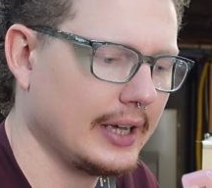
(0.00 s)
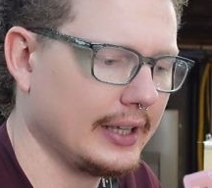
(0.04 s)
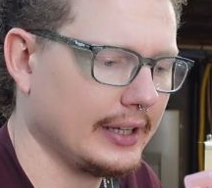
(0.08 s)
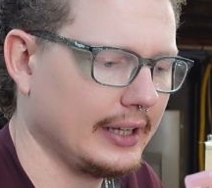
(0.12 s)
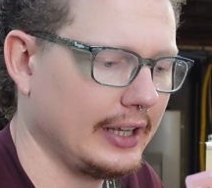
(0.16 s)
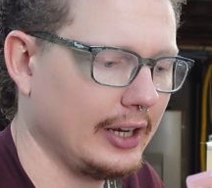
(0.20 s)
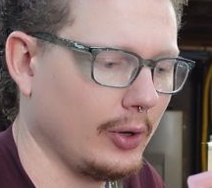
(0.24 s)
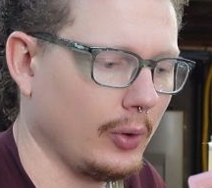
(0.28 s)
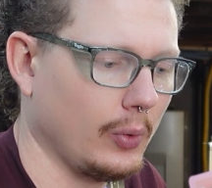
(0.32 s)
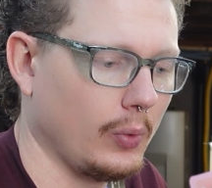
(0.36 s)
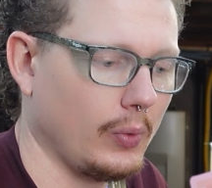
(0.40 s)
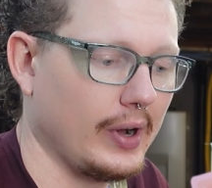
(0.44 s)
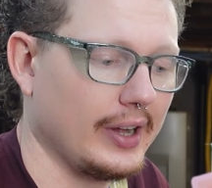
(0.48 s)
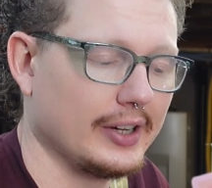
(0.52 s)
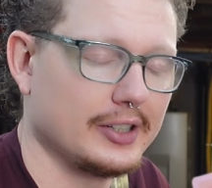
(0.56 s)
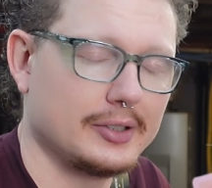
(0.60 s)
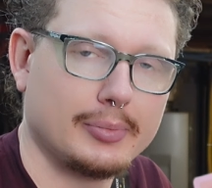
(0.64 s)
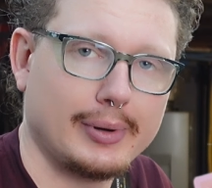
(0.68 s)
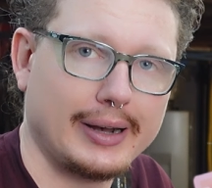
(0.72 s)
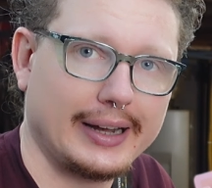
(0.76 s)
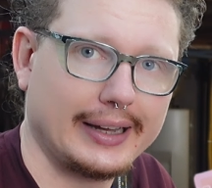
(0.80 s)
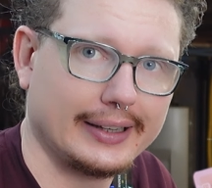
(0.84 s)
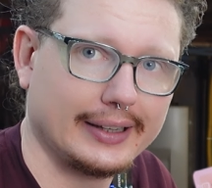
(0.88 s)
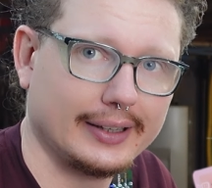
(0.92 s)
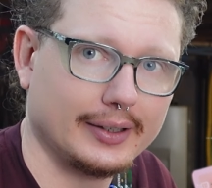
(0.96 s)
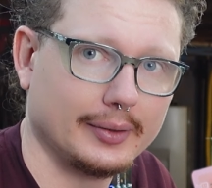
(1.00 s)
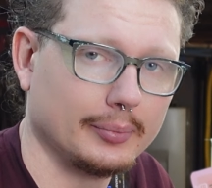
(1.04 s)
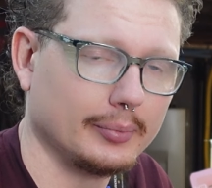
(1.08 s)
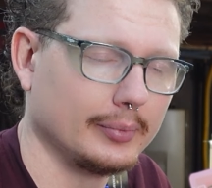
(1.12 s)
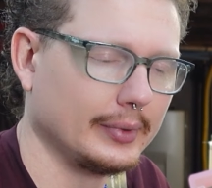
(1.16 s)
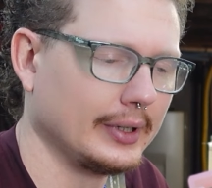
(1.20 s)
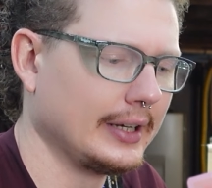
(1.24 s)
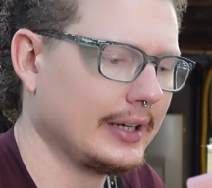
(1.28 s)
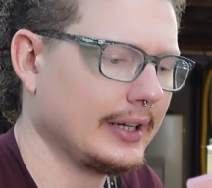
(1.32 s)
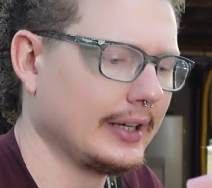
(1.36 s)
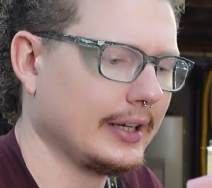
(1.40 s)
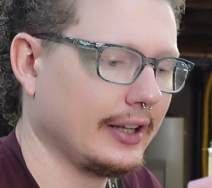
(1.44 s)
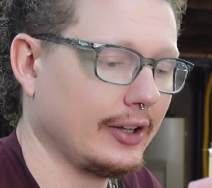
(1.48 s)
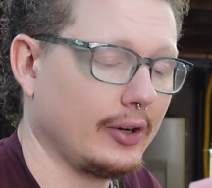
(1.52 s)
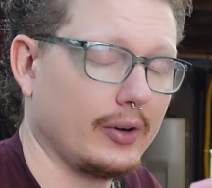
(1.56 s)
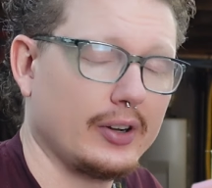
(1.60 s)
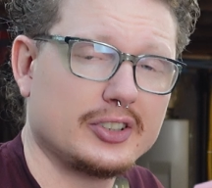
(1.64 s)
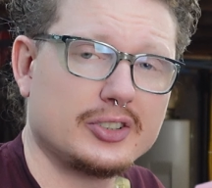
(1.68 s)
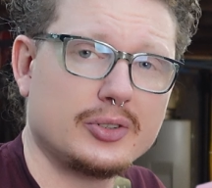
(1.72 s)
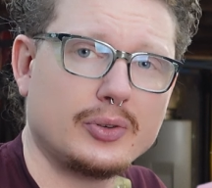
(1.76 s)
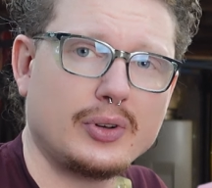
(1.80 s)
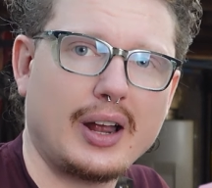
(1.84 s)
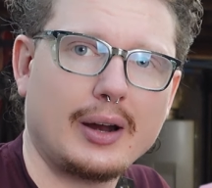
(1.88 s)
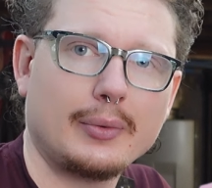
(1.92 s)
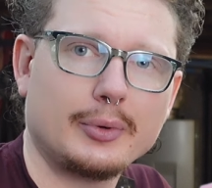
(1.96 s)
They don't want to buy them. They're
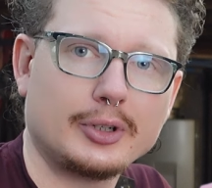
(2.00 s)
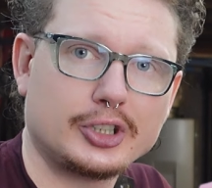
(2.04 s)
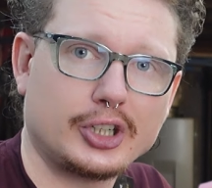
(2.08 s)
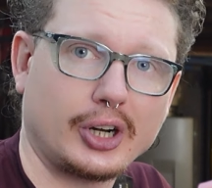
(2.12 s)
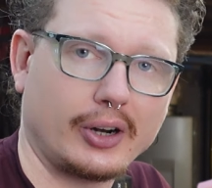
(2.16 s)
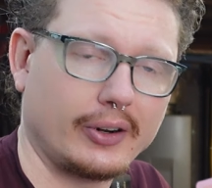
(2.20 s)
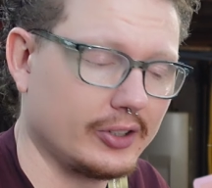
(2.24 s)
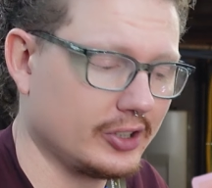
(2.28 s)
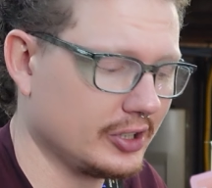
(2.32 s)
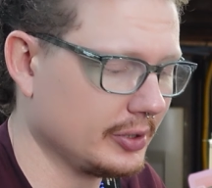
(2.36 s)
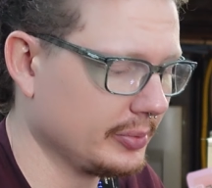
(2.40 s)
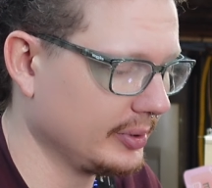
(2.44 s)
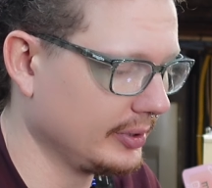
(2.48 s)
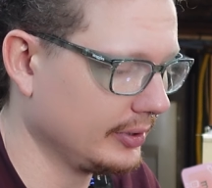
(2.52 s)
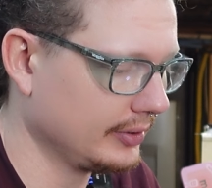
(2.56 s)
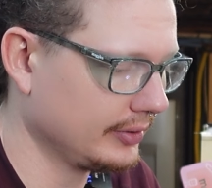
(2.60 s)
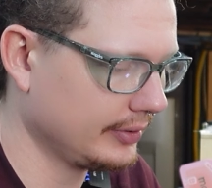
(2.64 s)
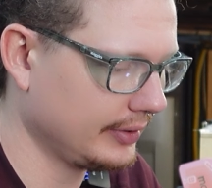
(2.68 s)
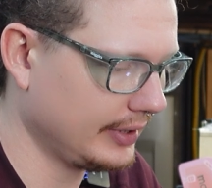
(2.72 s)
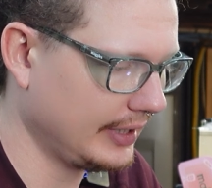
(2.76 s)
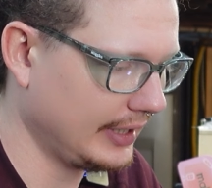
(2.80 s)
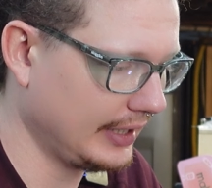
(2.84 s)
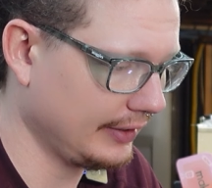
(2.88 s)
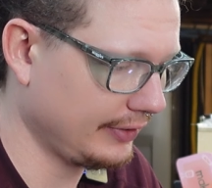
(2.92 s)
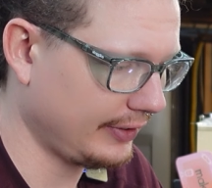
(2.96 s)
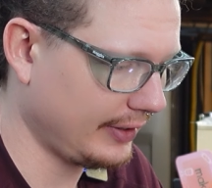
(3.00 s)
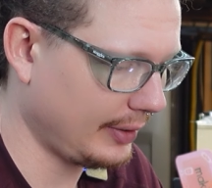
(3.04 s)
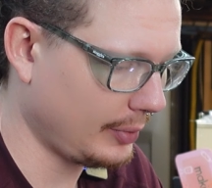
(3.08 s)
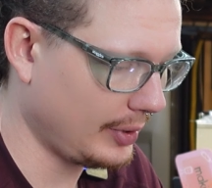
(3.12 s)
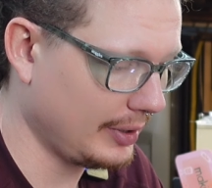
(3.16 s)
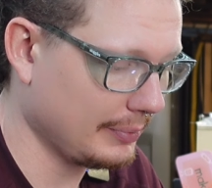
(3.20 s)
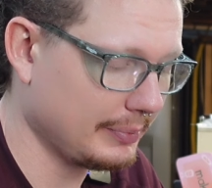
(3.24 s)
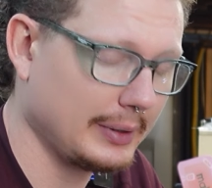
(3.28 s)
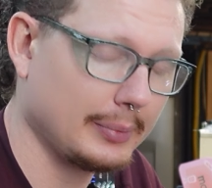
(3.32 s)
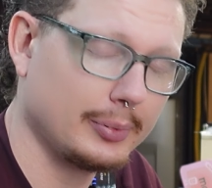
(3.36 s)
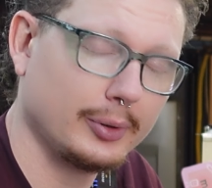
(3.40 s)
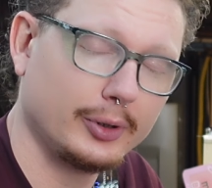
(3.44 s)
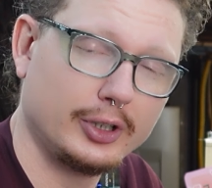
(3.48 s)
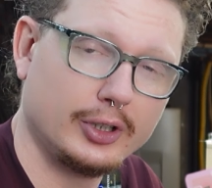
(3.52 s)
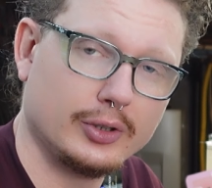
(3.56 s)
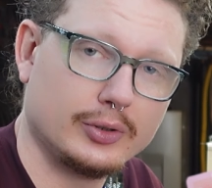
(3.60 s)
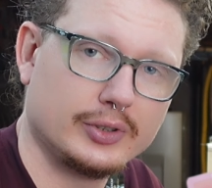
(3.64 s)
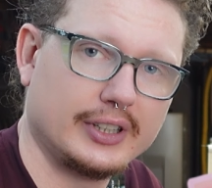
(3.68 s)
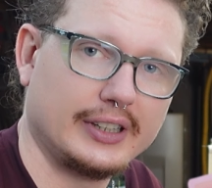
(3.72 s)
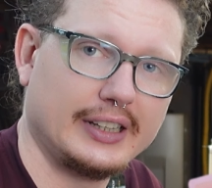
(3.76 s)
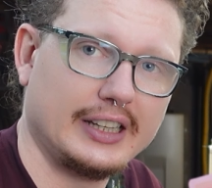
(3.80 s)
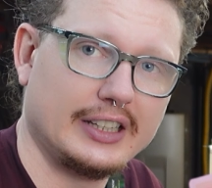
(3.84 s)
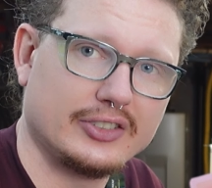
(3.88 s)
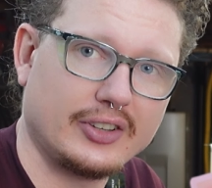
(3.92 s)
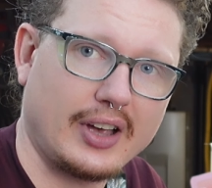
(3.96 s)
also not rechargeable. And if I want people
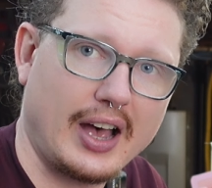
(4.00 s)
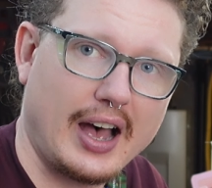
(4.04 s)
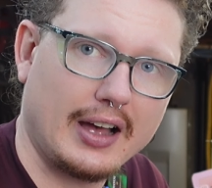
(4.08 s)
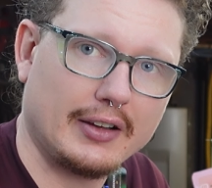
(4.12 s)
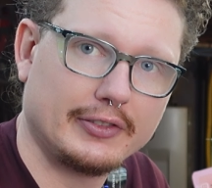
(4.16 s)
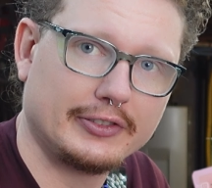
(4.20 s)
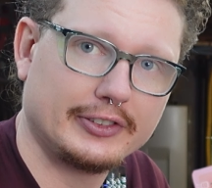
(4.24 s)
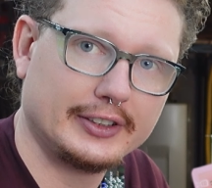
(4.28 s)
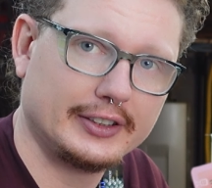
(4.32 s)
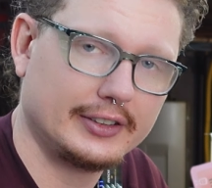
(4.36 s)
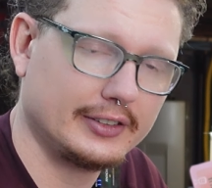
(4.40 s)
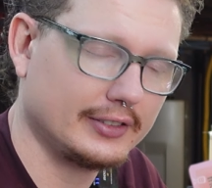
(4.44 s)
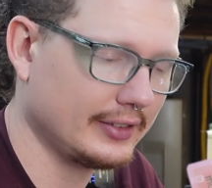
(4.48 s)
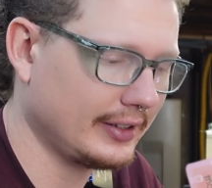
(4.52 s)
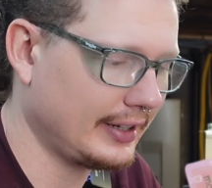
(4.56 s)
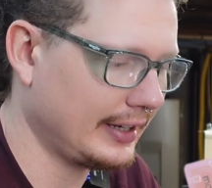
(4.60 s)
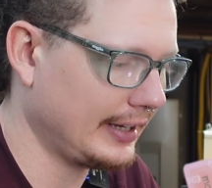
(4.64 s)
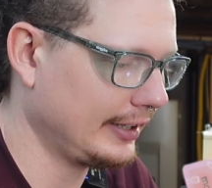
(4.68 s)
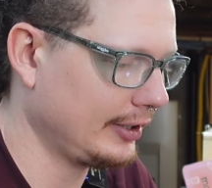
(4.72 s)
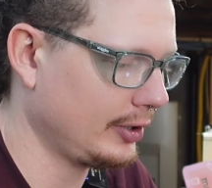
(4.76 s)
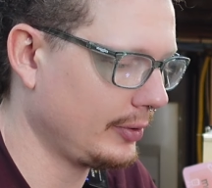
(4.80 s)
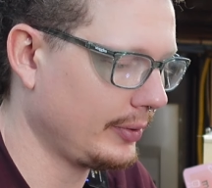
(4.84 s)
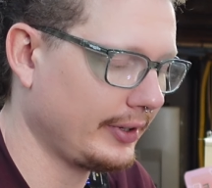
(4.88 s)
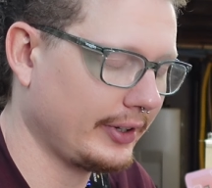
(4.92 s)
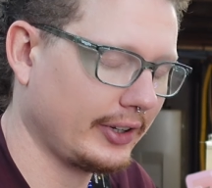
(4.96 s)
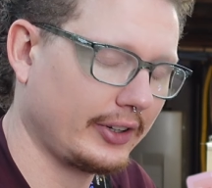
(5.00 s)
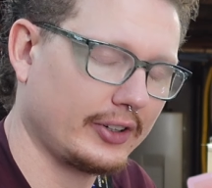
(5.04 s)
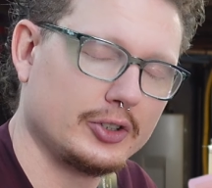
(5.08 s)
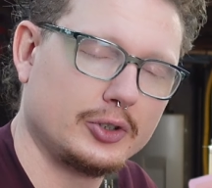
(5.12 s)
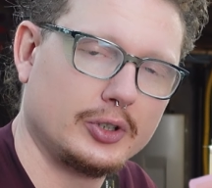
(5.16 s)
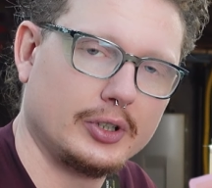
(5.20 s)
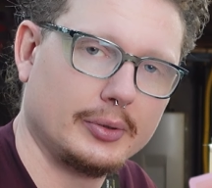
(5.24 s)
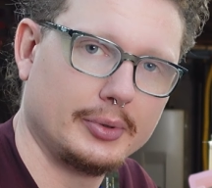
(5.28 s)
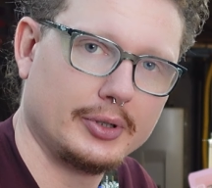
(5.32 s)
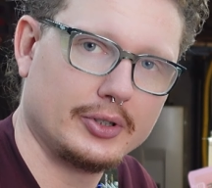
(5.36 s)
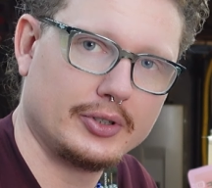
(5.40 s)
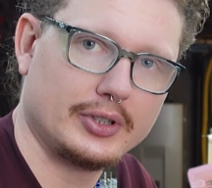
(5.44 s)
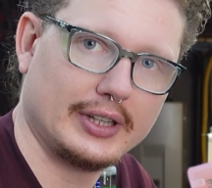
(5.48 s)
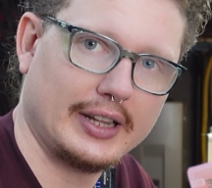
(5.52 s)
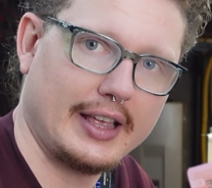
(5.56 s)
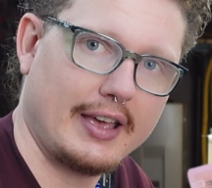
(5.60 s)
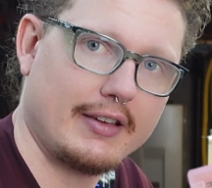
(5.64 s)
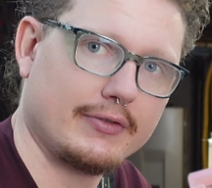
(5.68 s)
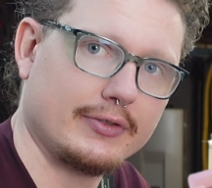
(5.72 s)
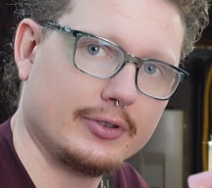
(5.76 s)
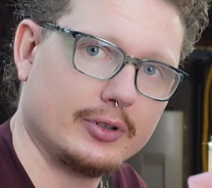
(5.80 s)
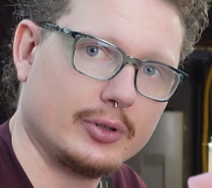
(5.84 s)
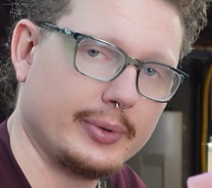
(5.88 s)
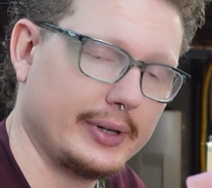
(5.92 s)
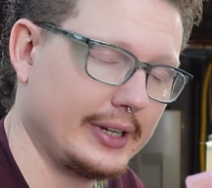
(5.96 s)
using these often, I don't want to contribute to
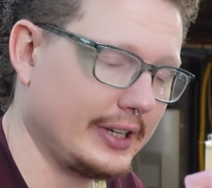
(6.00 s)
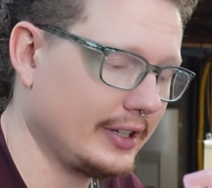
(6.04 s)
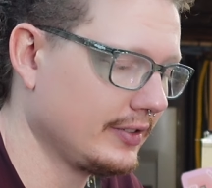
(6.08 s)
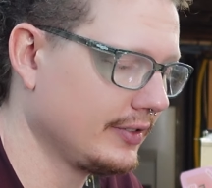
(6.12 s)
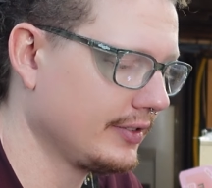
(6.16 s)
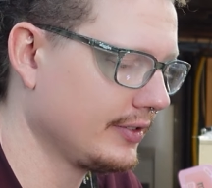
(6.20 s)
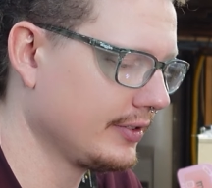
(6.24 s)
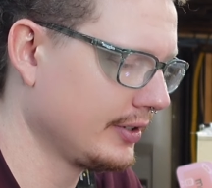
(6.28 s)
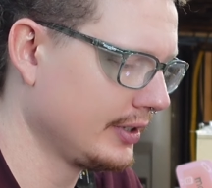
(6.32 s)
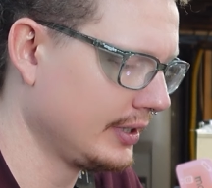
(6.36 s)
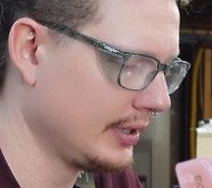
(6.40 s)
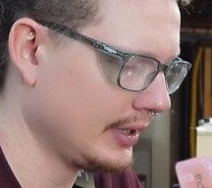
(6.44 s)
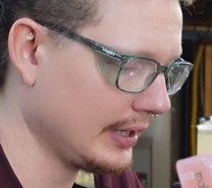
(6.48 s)
landfill waste.